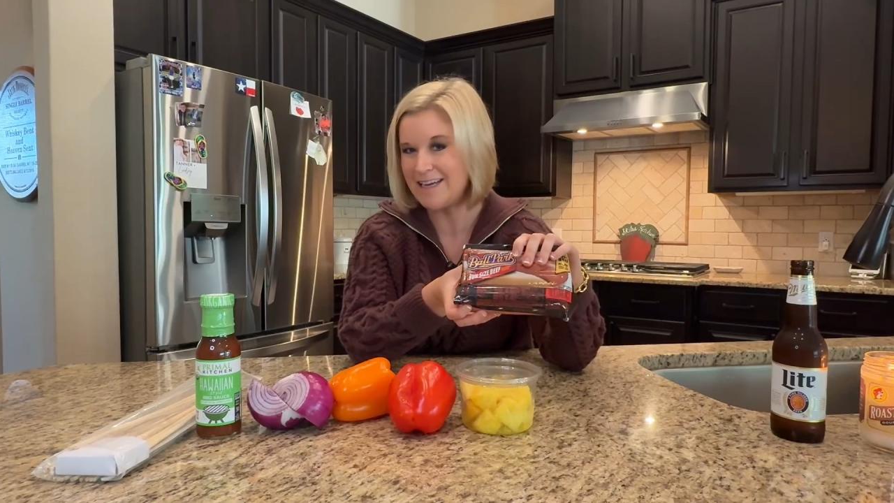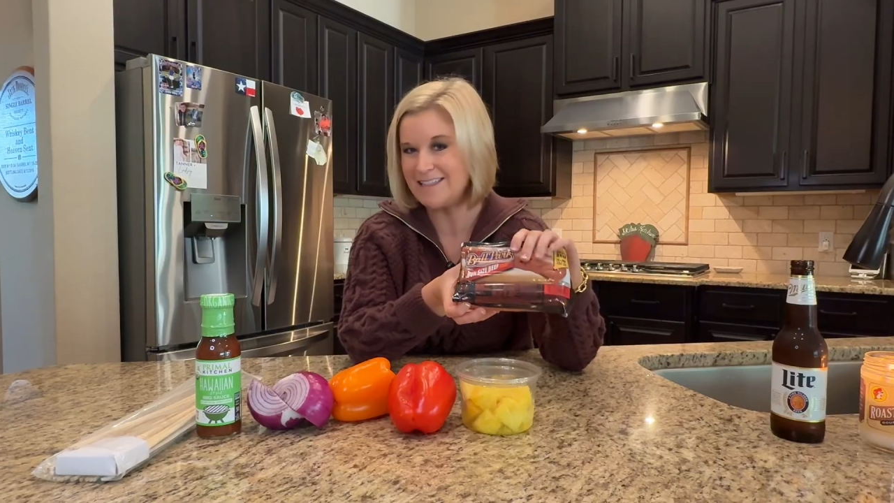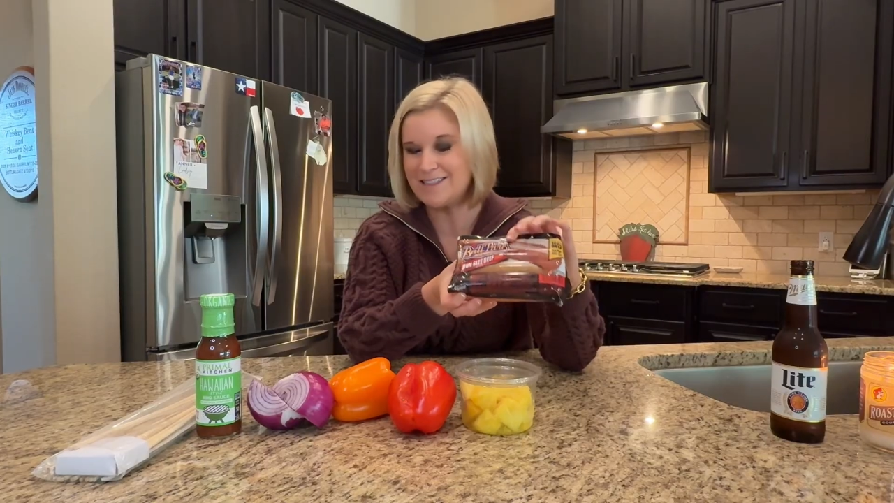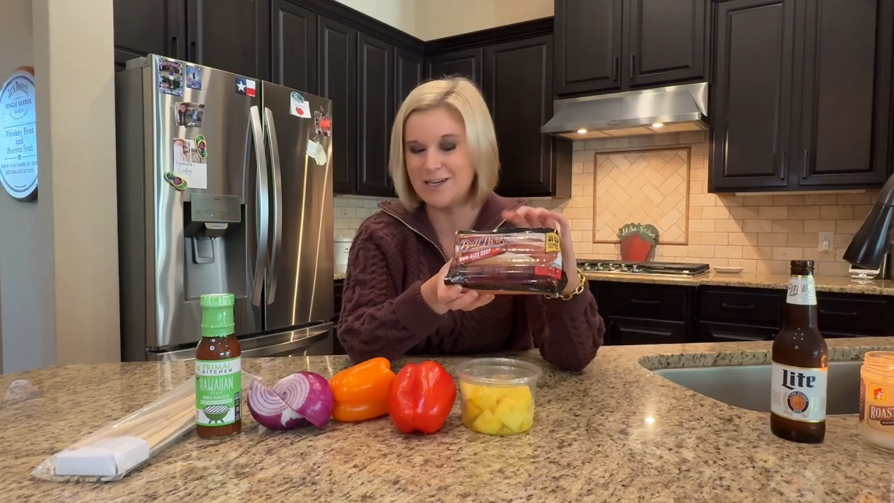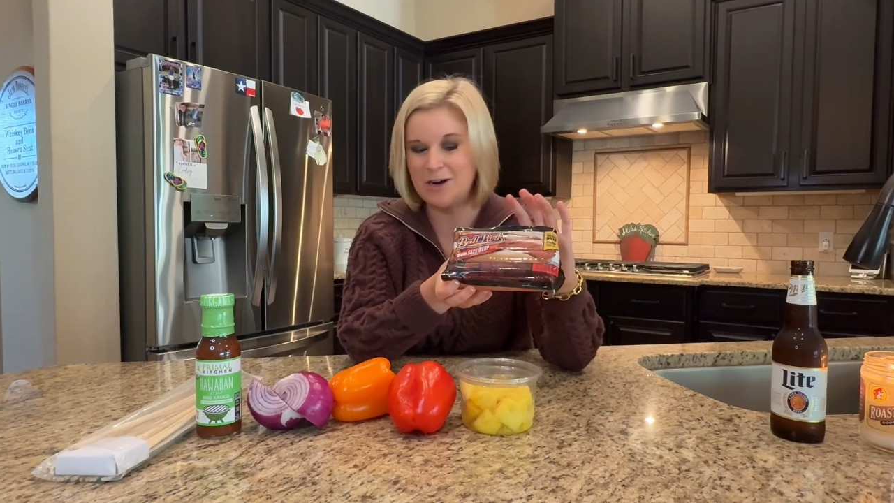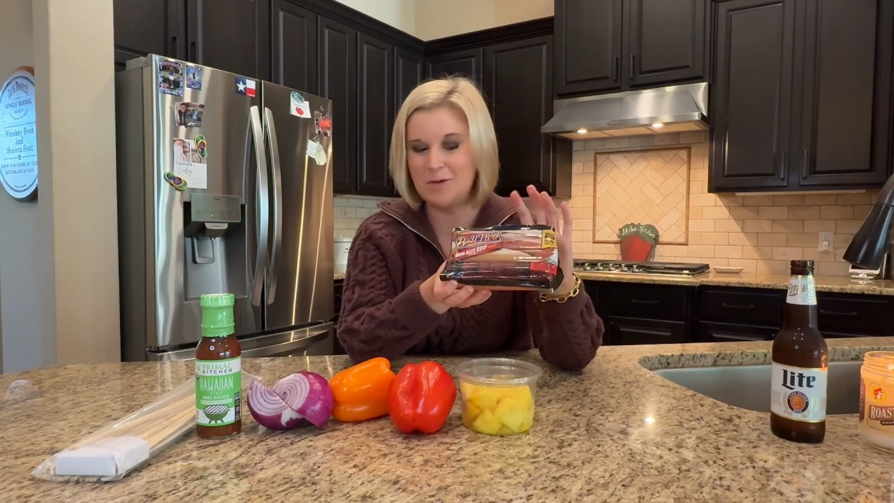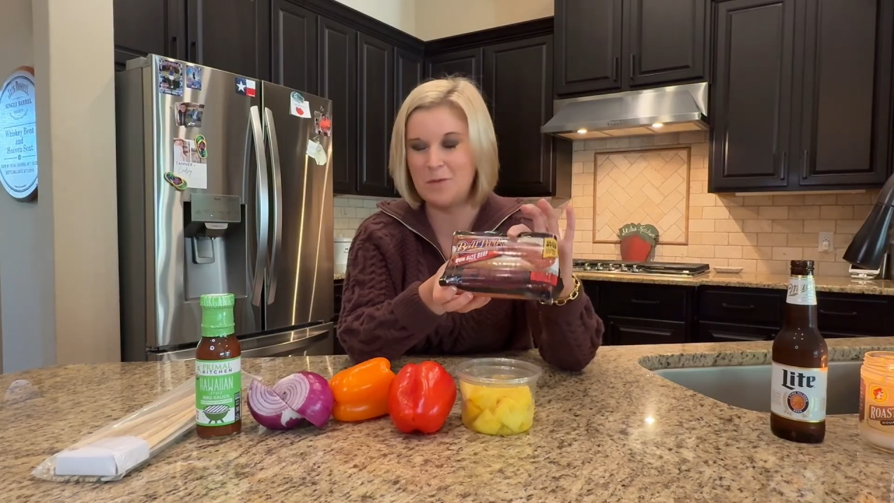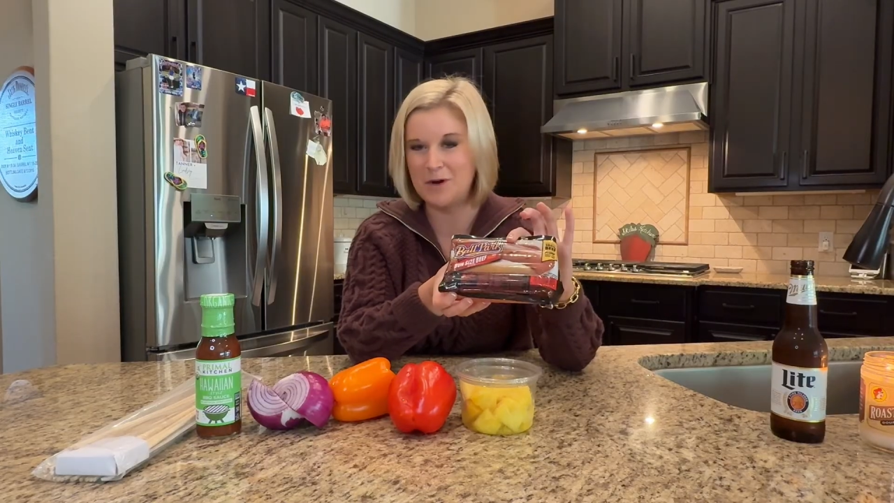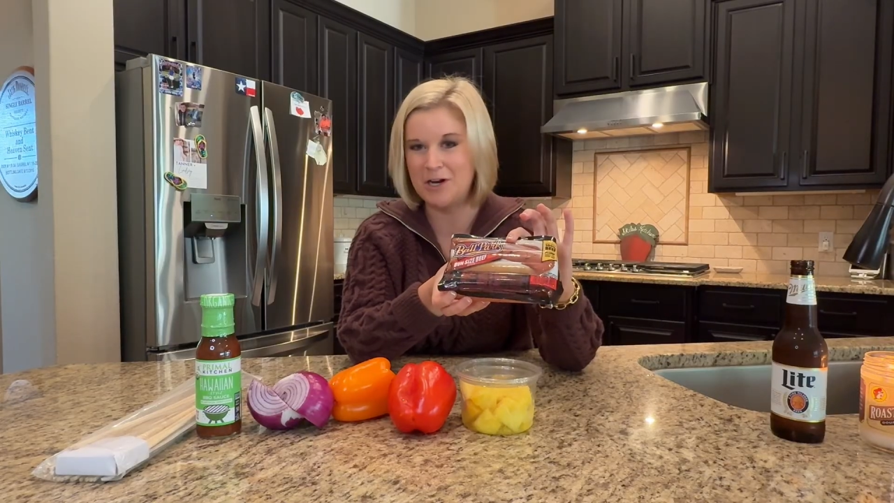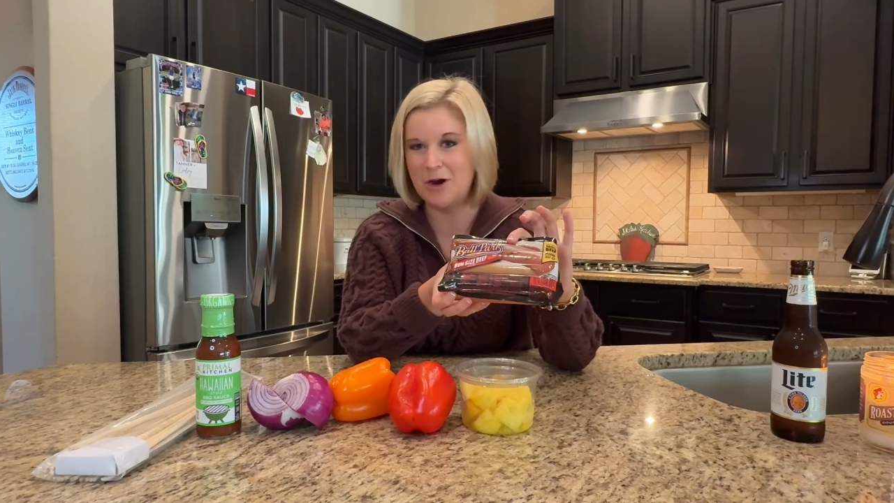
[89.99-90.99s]
so we're
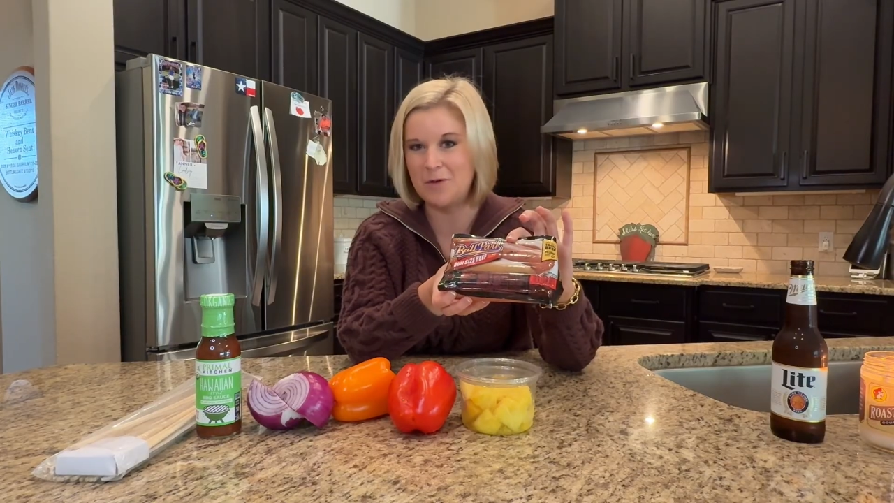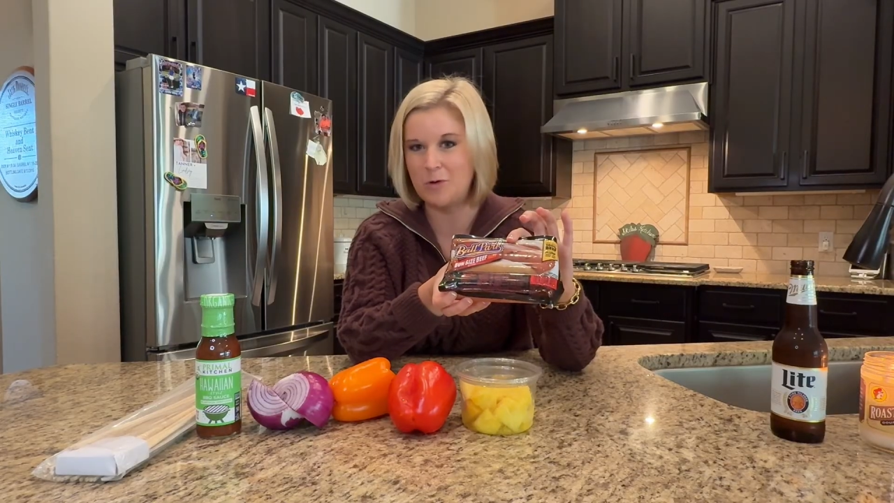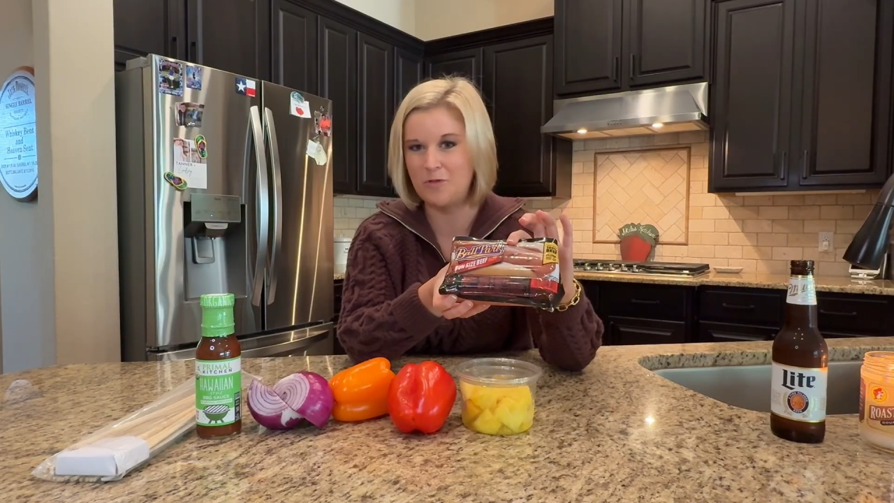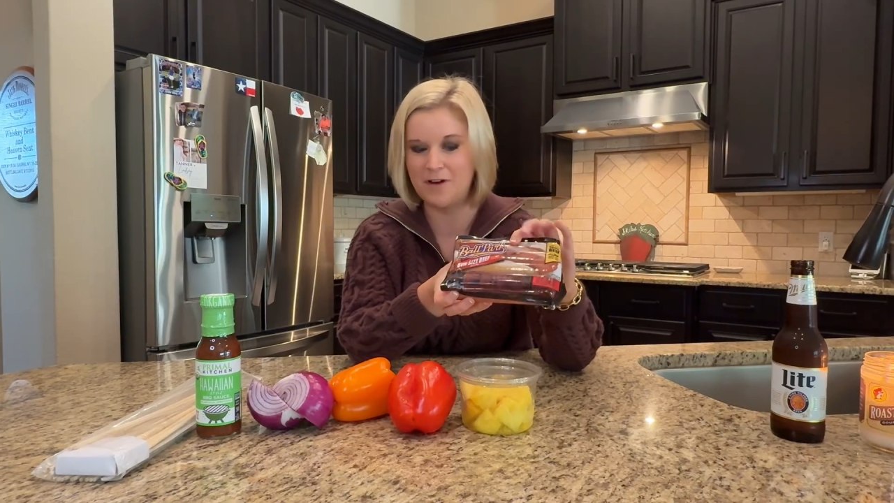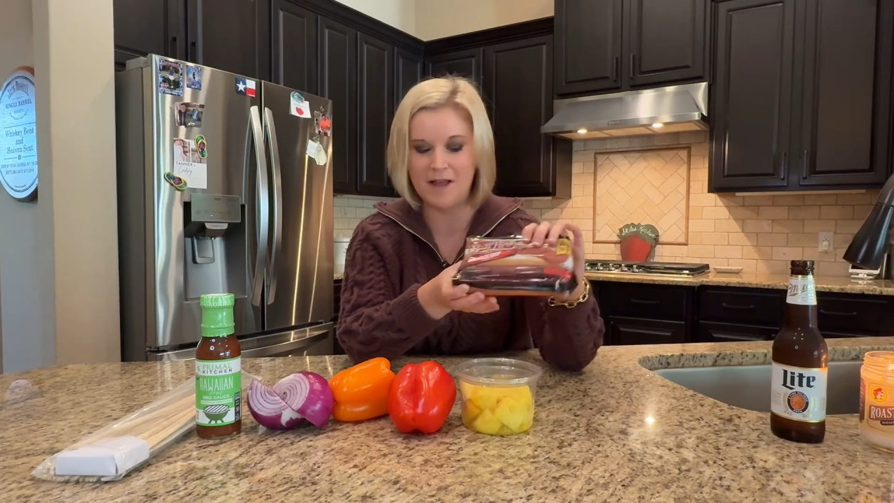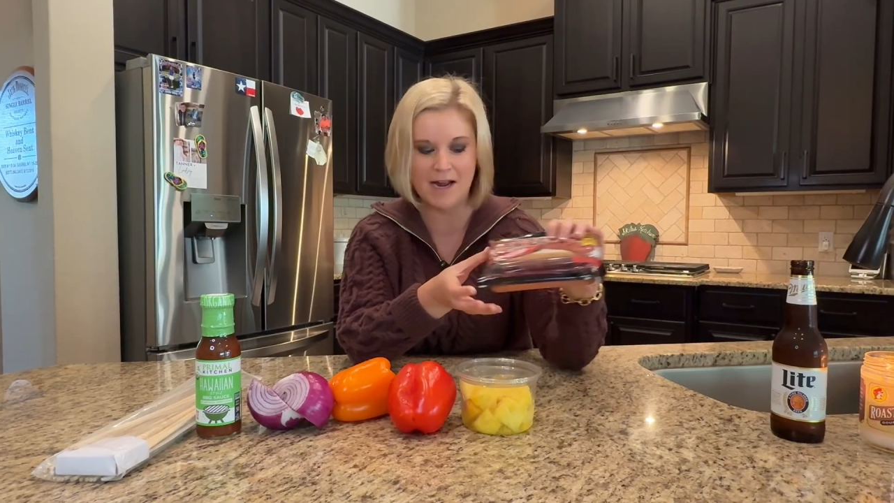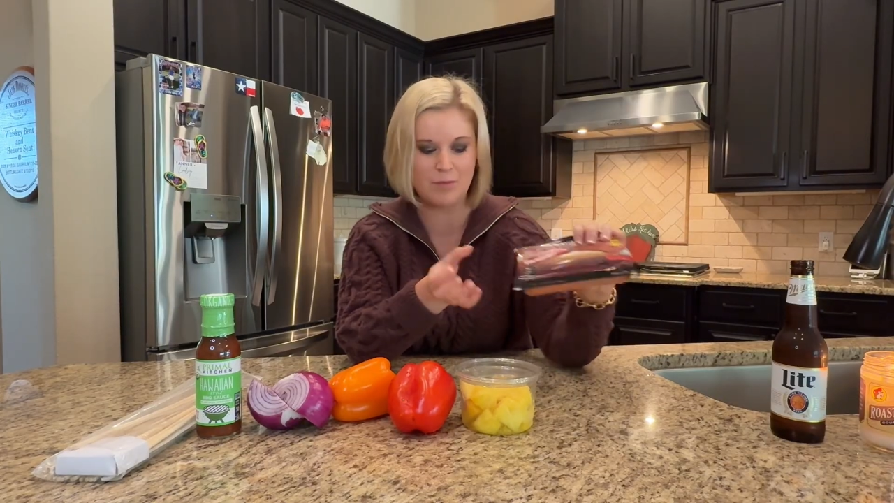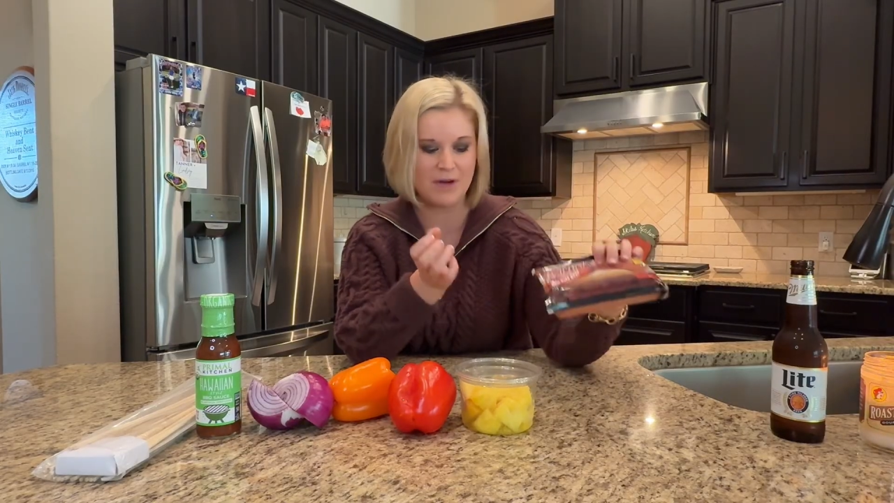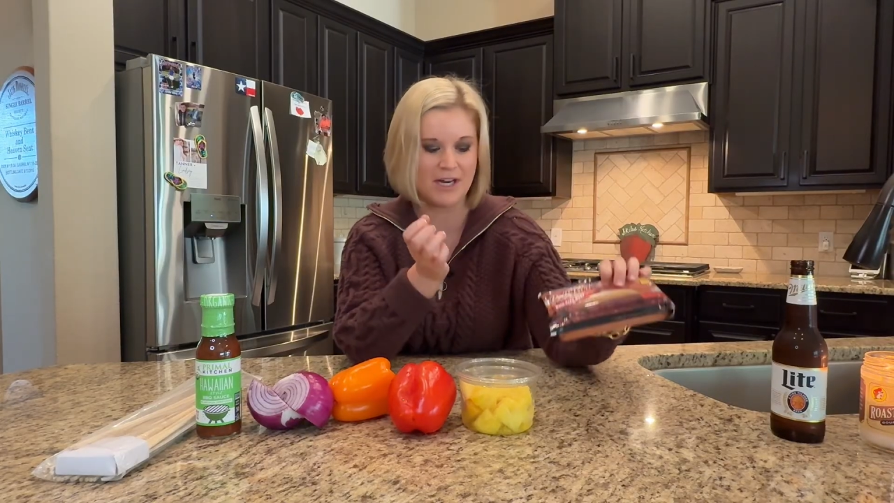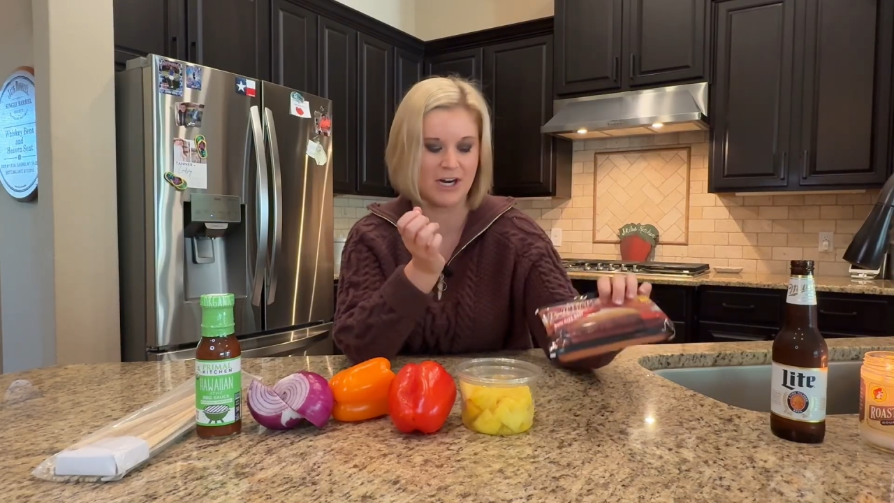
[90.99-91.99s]
gonna go with Old
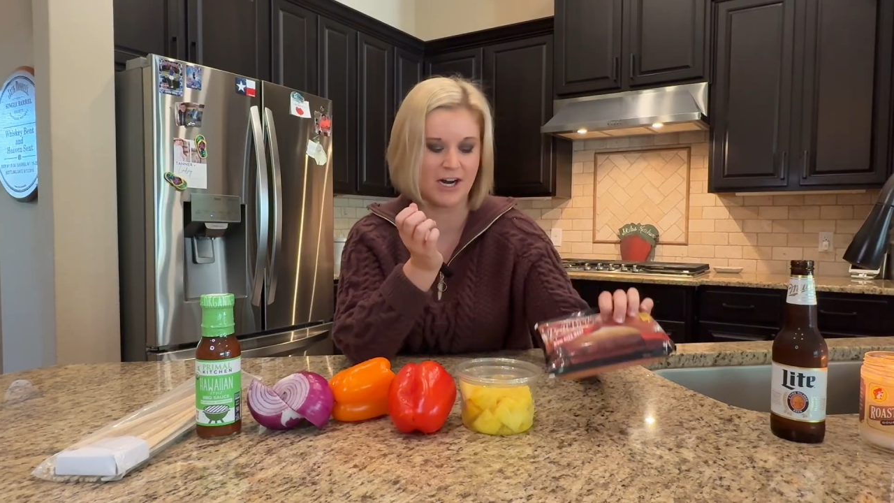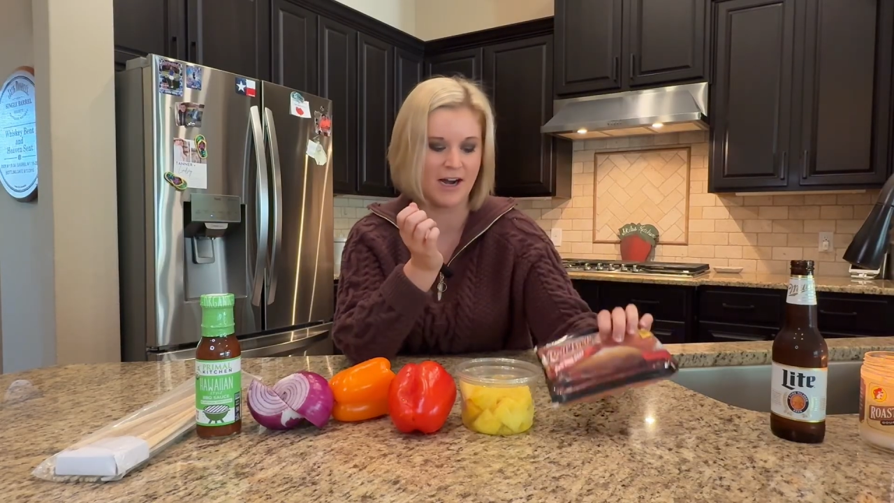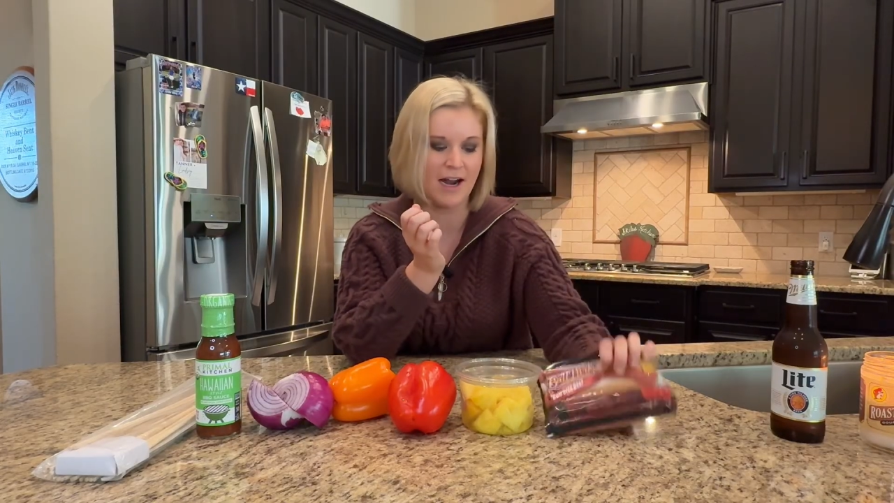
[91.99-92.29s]
Reliable here.